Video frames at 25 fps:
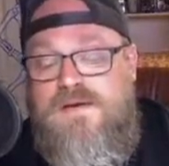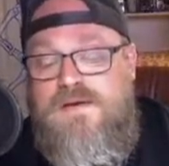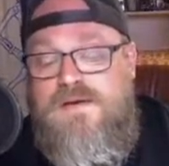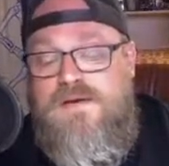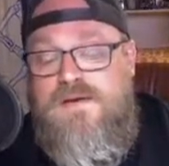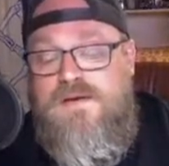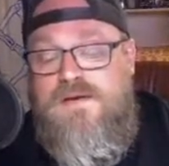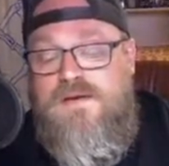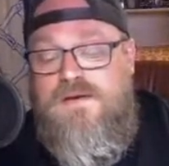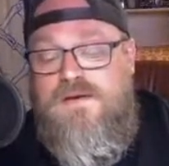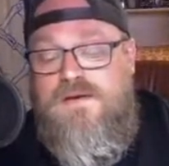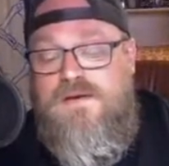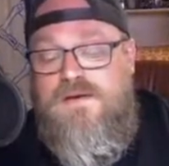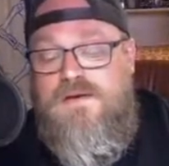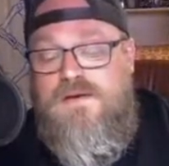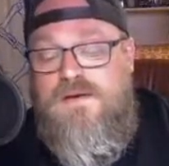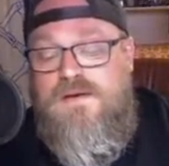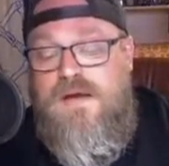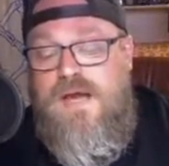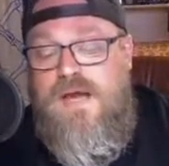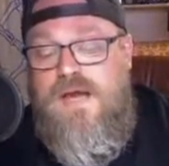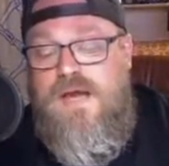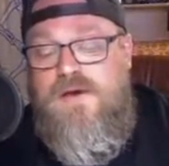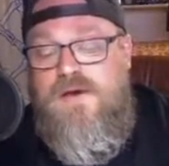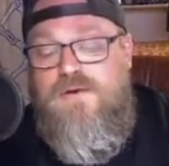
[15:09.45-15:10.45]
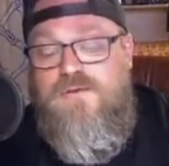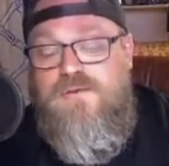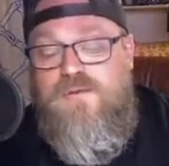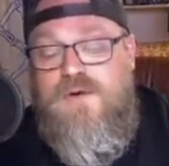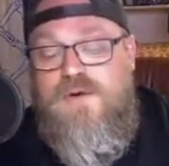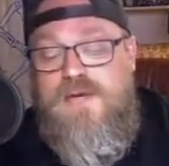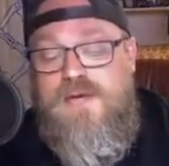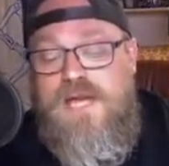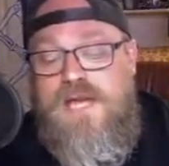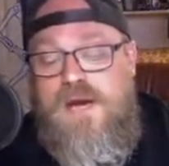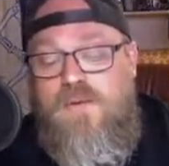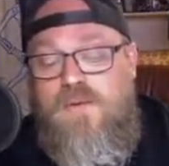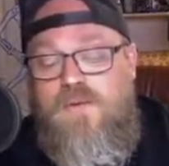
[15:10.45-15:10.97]
I couldn't
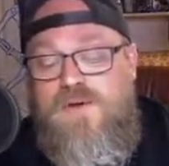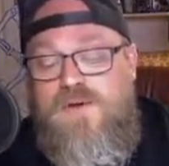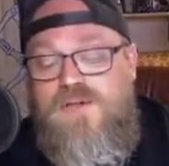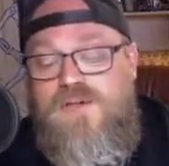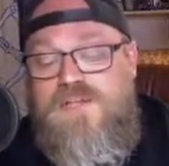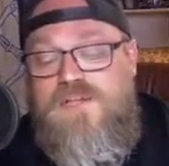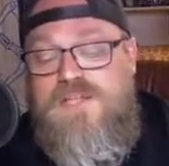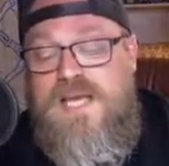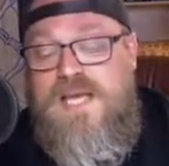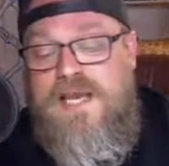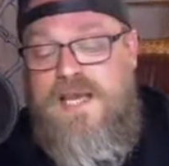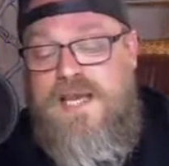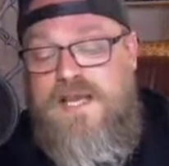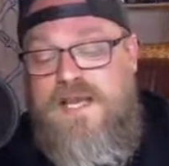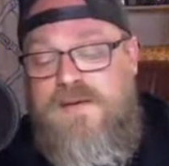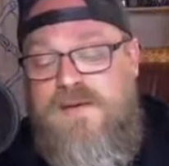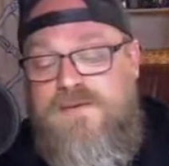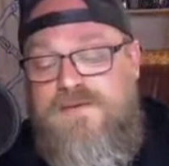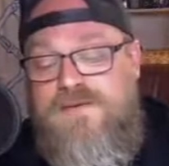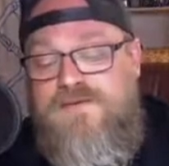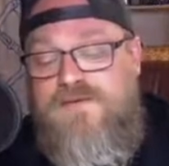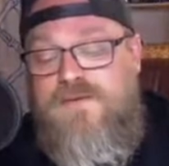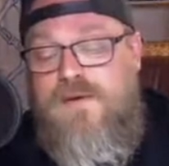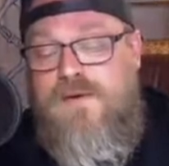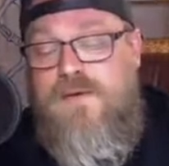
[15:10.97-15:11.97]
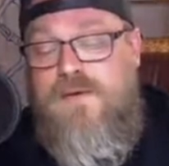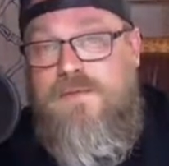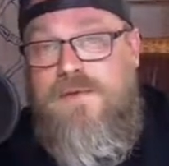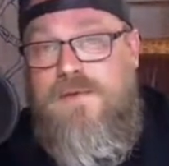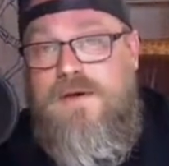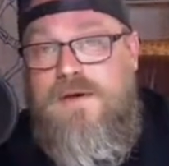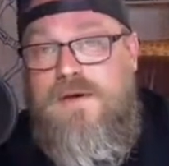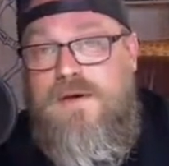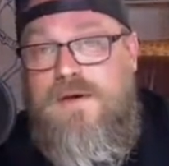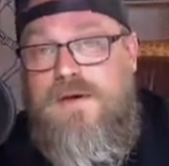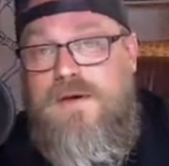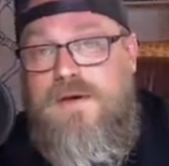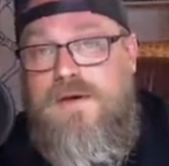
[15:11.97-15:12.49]
work out which set he was from,
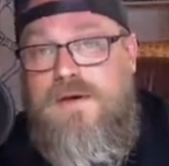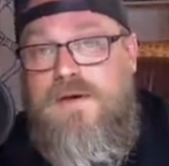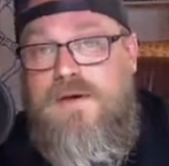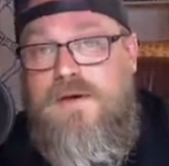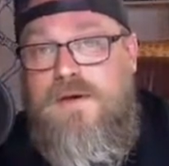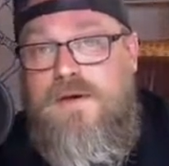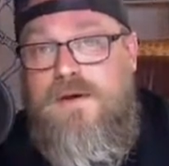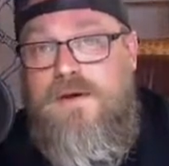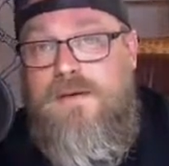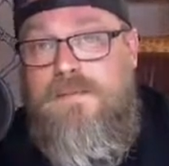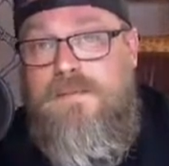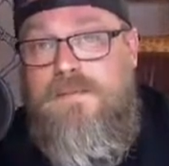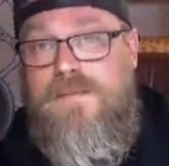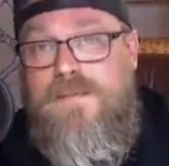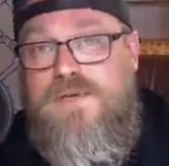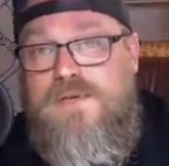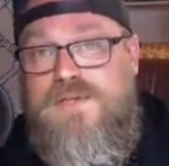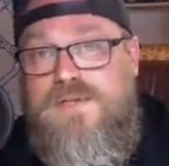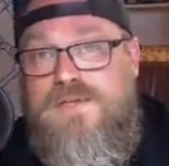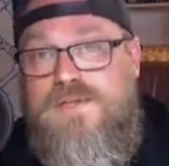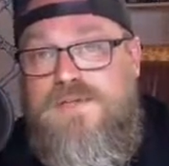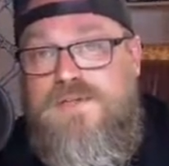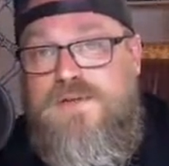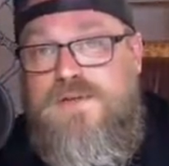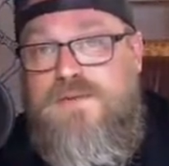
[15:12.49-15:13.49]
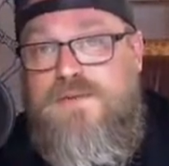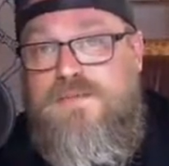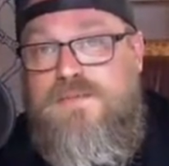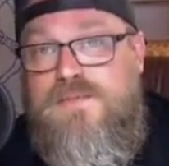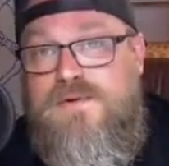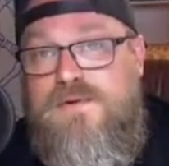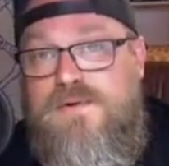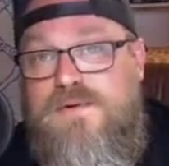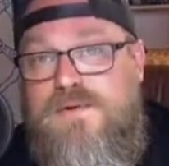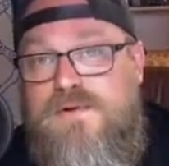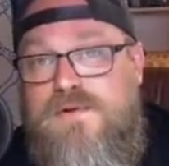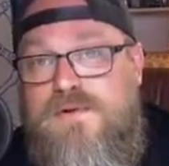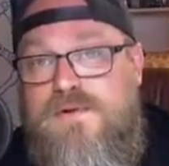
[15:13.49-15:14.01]
but some
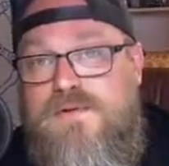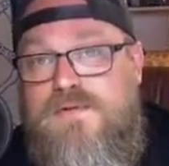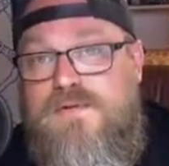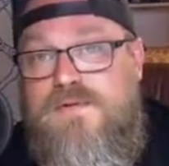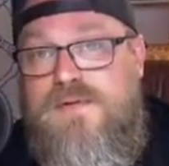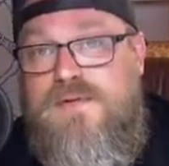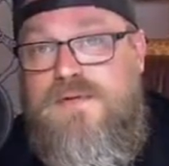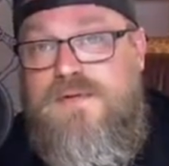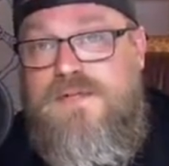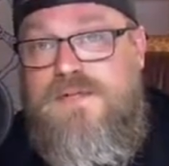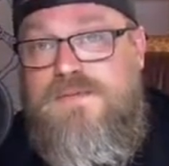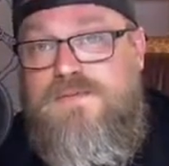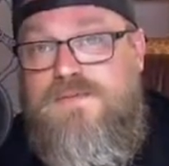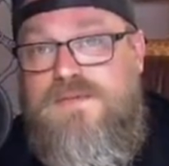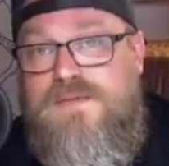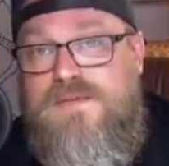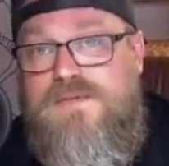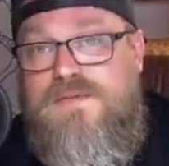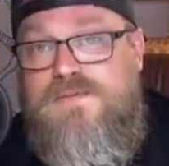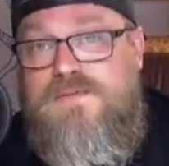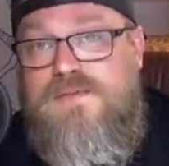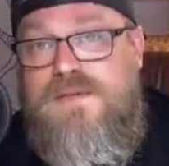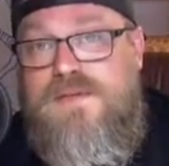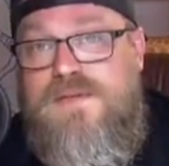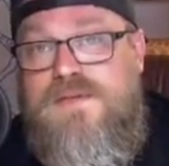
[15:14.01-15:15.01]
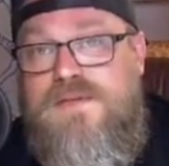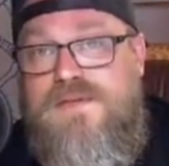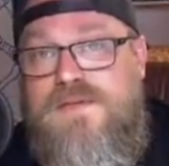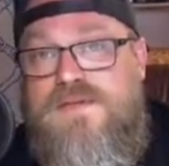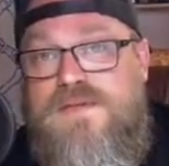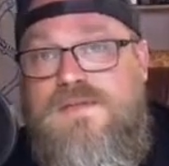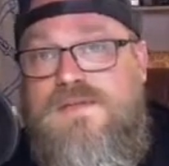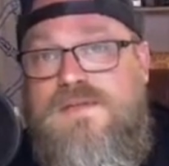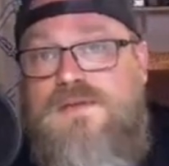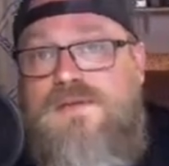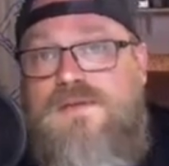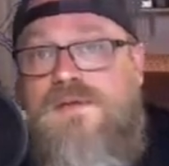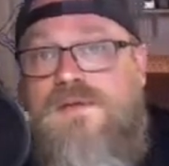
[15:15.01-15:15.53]
of the Ghostbuster figures
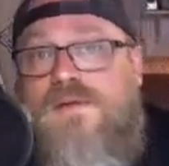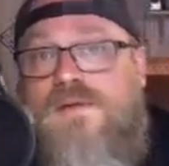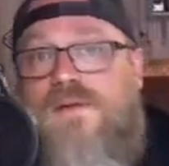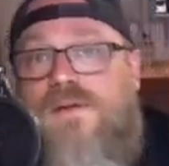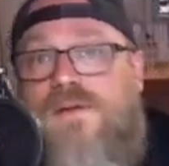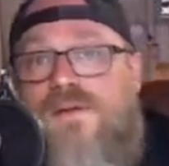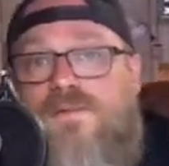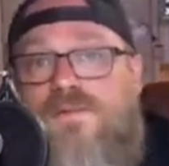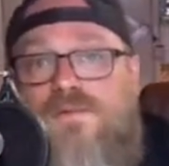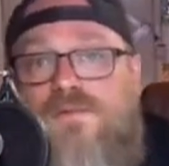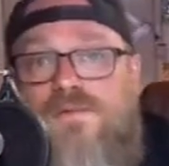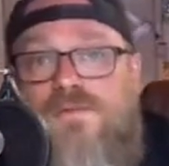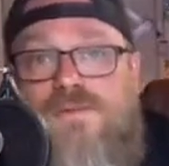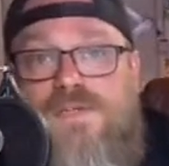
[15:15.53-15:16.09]
from